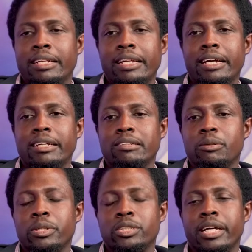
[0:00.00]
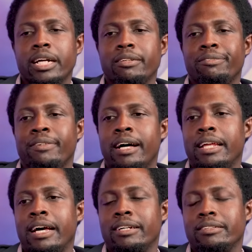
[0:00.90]
then we check the
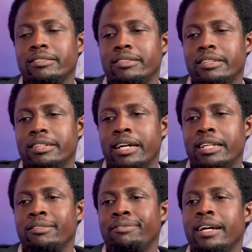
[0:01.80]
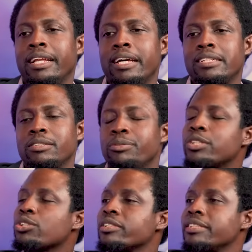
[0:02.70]
father, and the father is
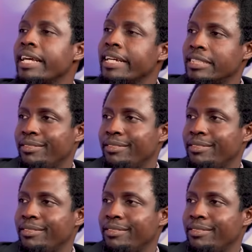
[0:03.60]
resource negative,